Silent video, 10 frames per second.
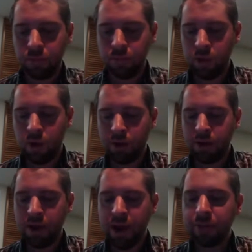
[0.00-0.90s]
All right, the
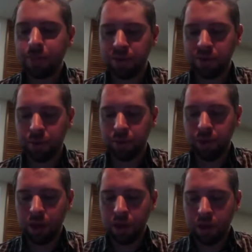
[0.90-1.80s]
ninth principle.
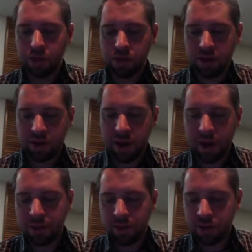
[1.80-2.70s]
So the
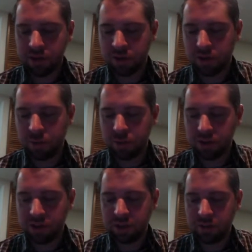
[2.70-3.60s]
ninth, the conservative
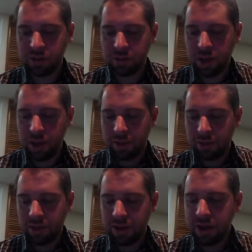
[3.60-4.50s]
perceives
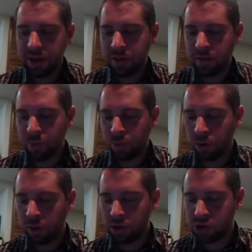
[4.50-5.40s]
the need for
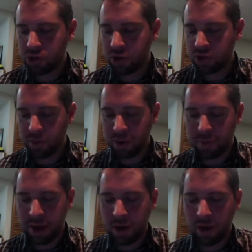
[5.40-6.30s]
prudent restraints upon
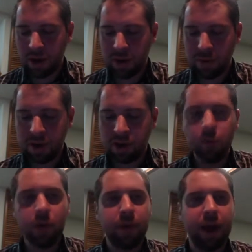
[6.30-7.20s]
power and upon
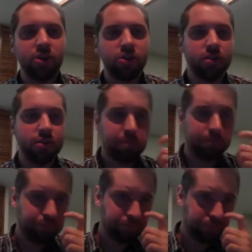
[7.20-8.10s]
human passions.
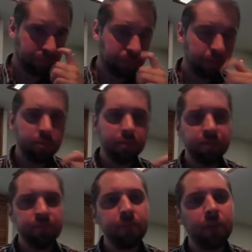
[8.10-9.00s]

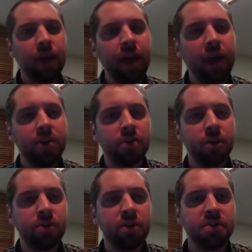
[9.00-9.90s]
Again, this
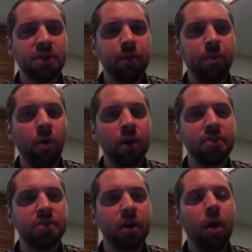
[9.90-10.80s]
goes to the same
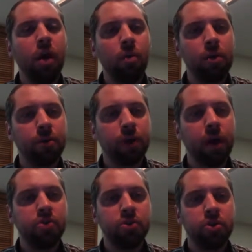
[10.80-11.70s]
point with
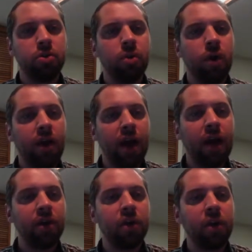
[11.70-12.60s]
regard to
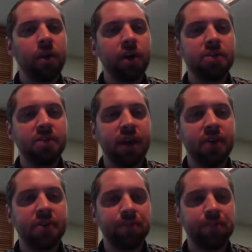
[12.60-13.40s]
having a limited state,